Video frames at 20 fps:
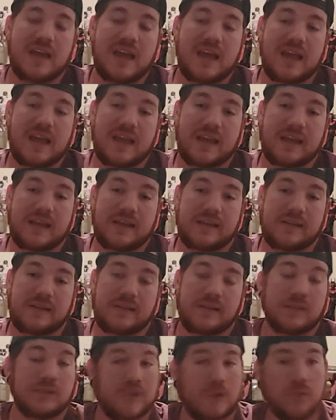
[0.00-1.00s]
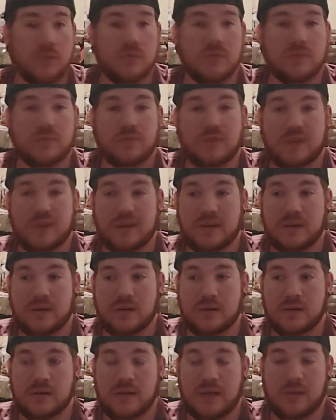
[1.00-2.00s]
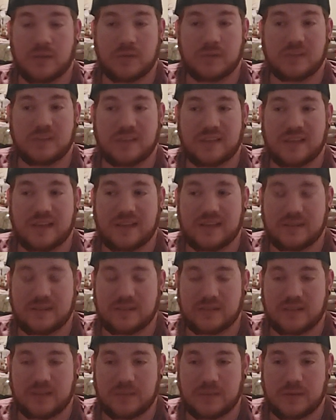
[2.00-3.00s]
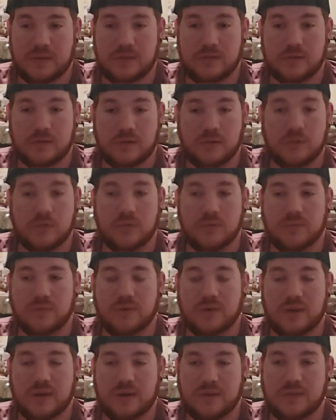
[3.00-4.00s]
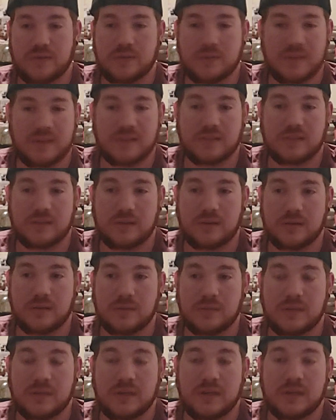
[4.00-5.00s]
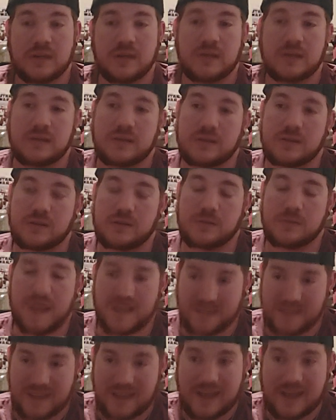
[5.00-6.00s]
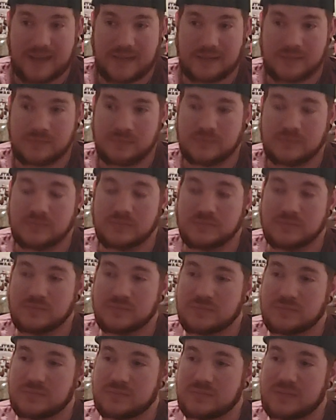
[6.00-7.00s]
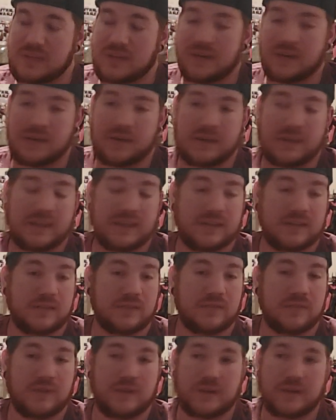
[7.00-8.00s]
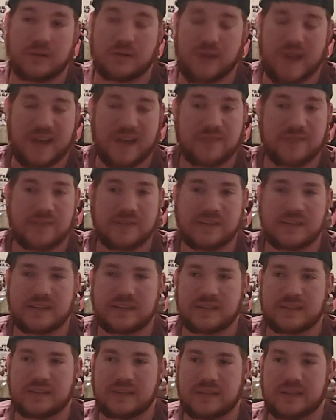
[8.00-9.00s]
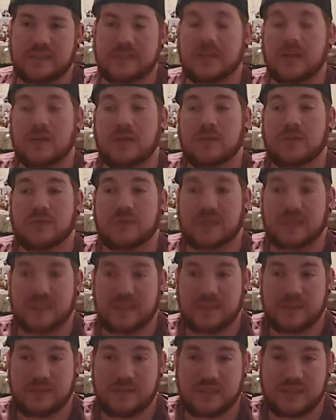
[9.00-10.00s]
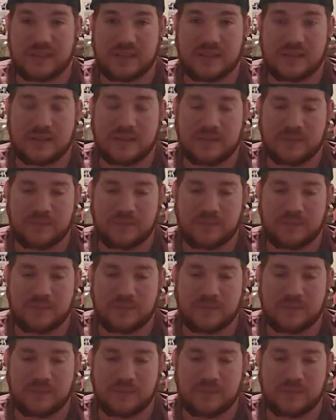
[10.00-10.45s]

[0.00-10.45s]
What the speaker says: And there's no room for error. I will say that in this game. There's no room for error. If you mess up, you may die. It's very graphic. It's unforgiving.